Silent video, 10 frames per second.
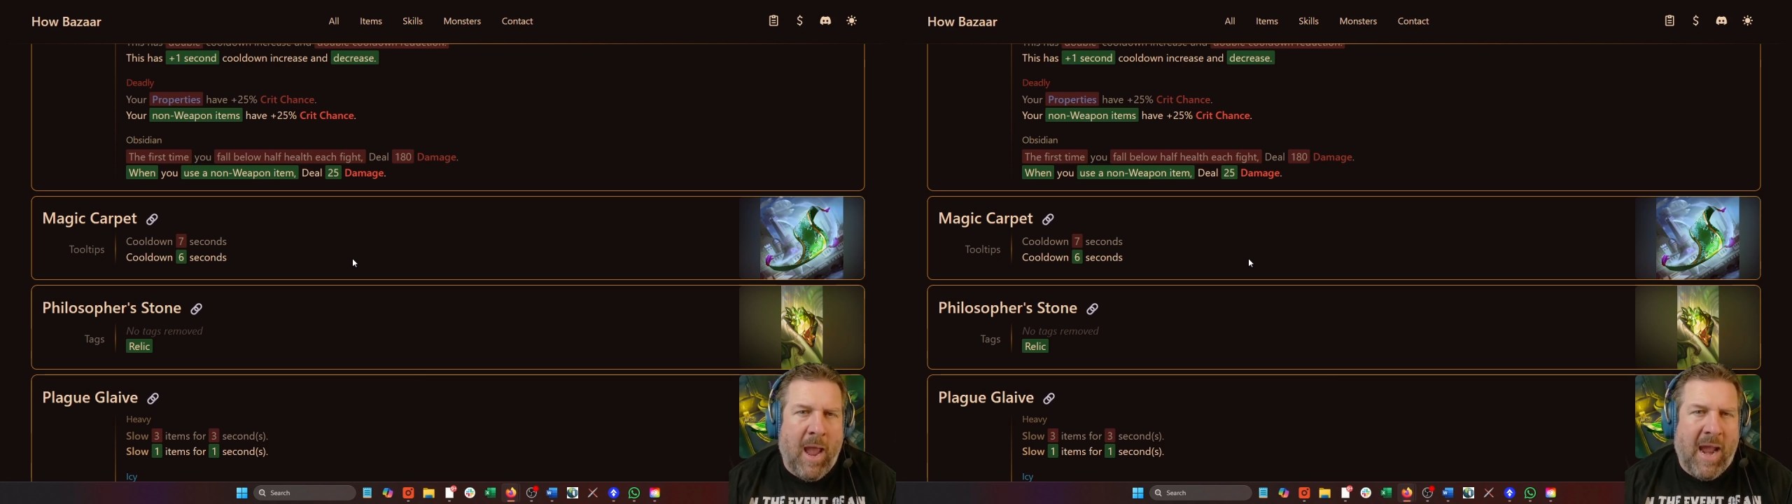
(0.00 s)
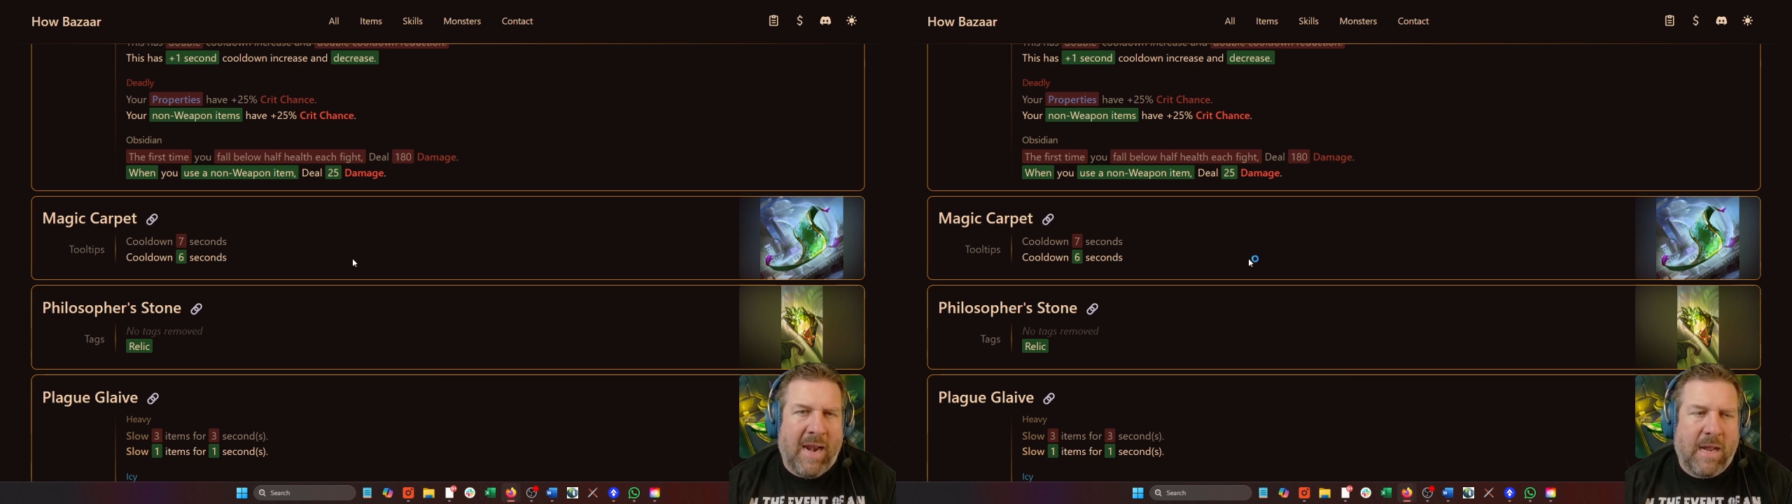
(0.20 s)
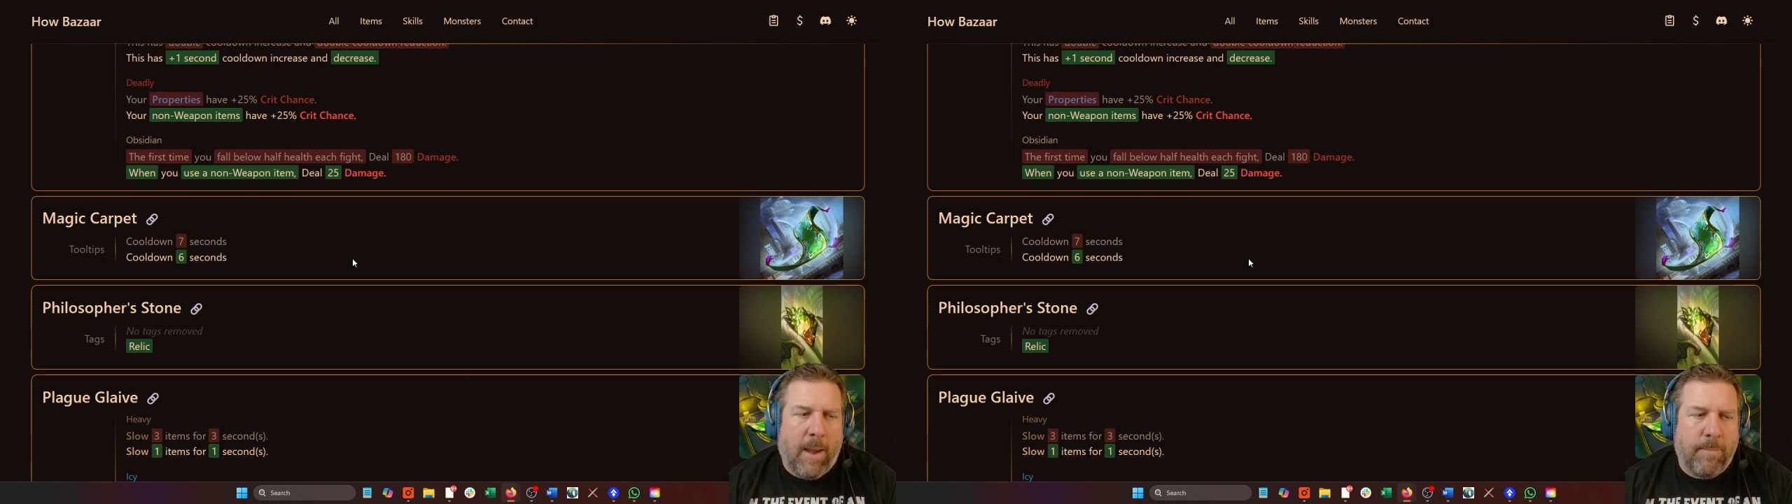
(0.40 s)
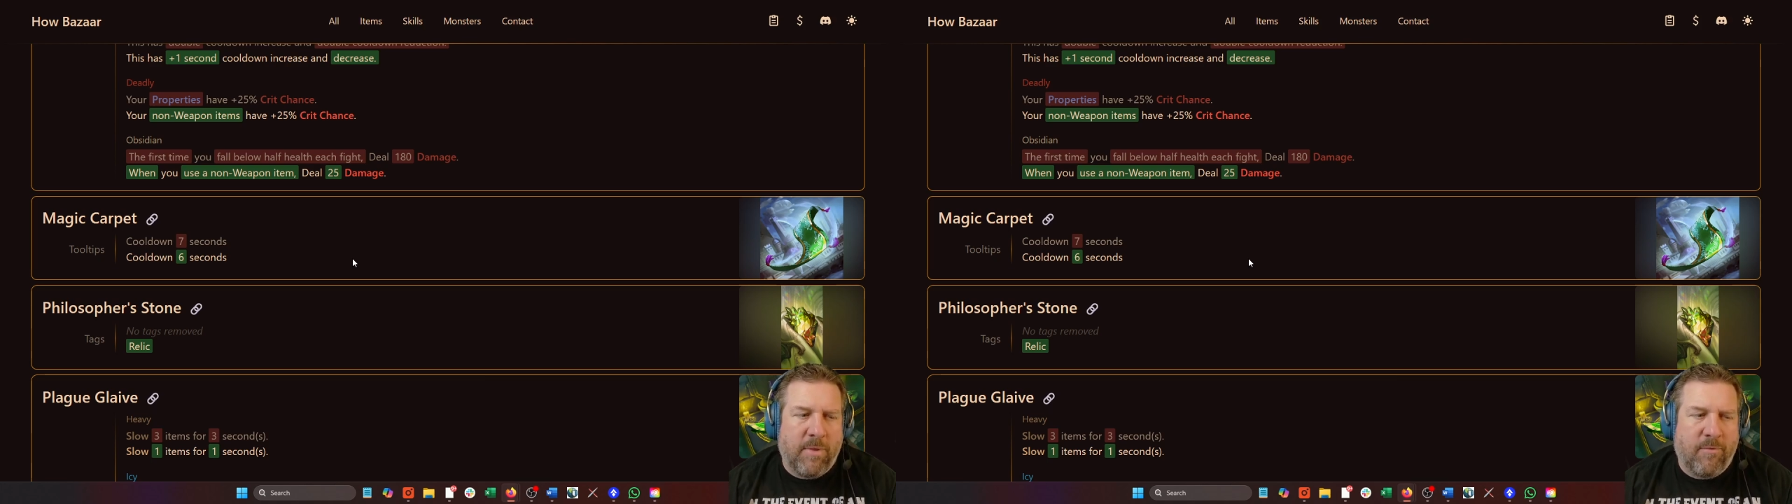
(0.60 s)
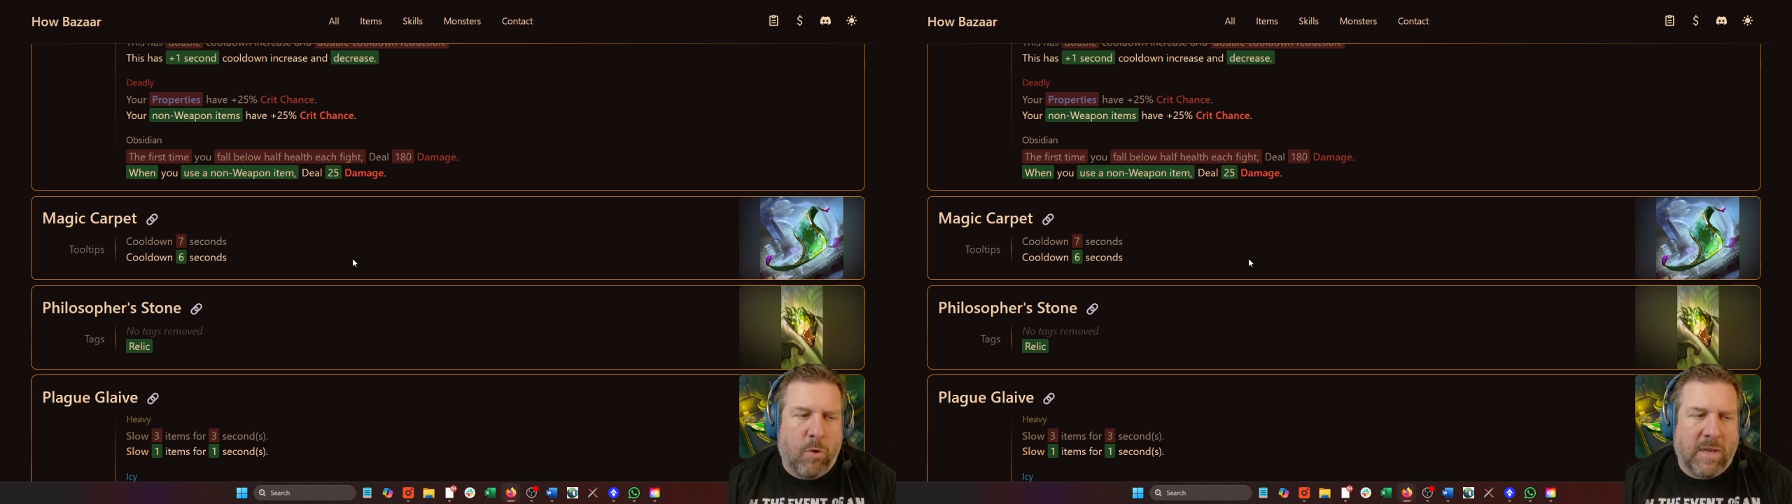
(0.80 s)
hit a
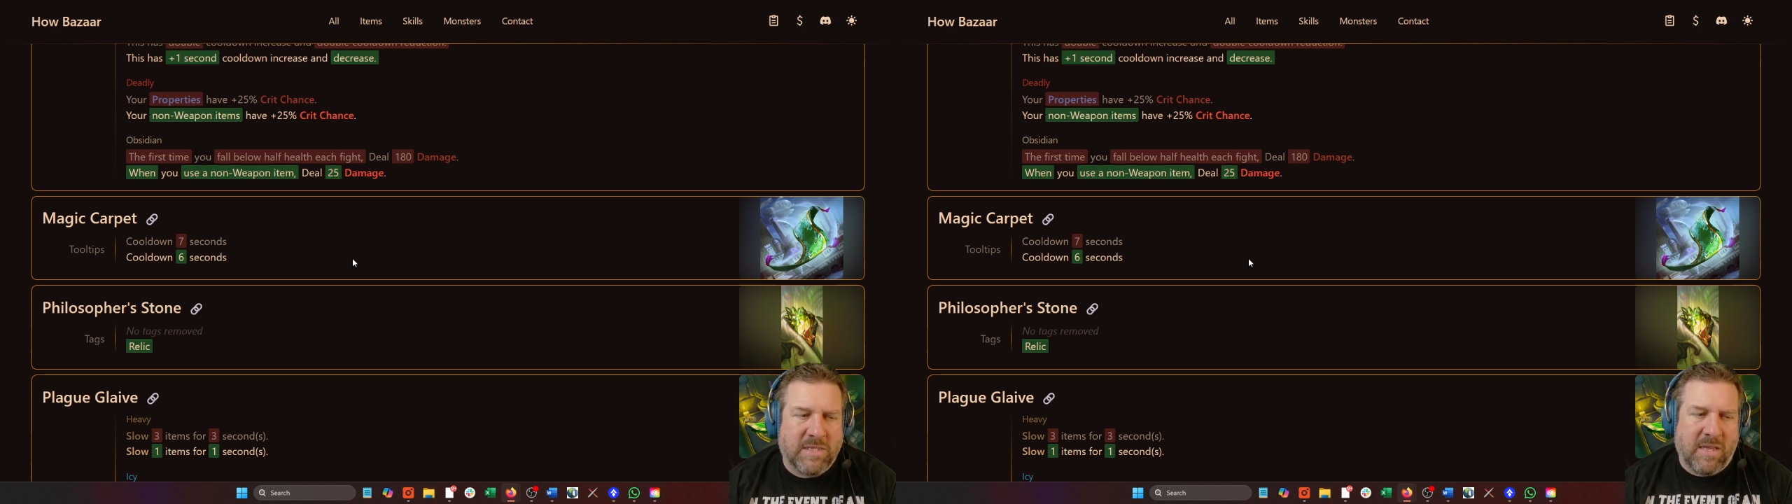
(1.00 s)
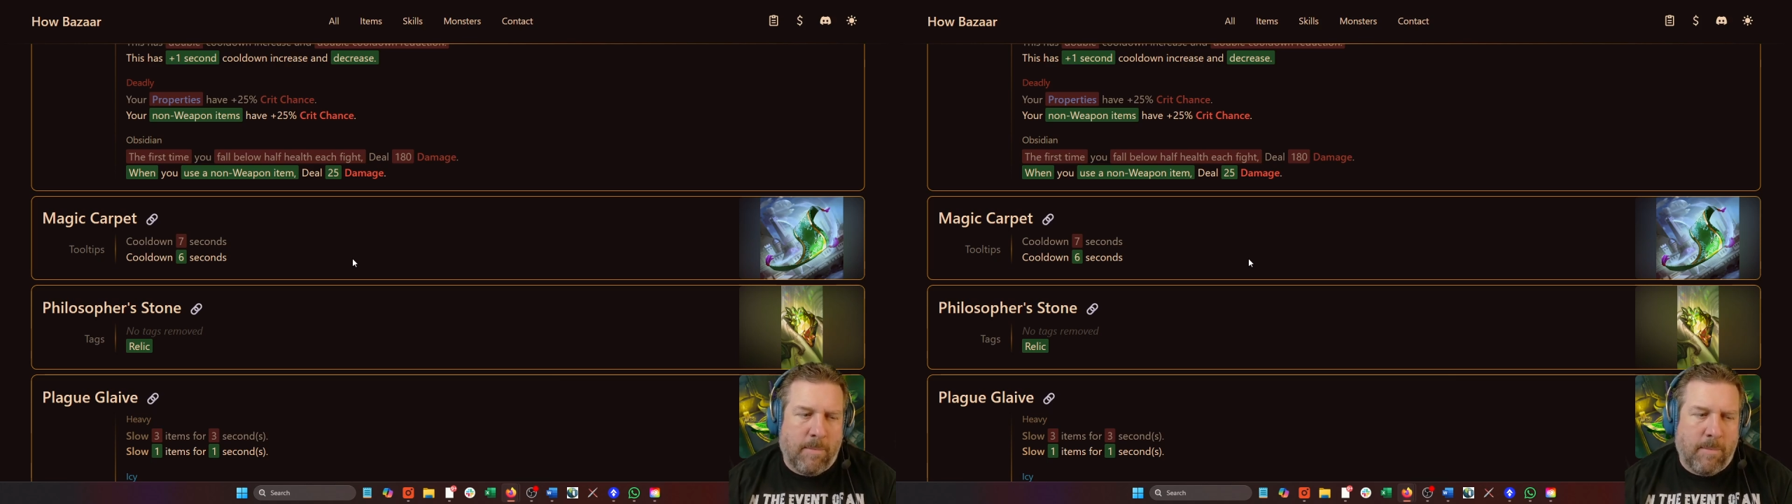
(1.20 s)
couple of crits,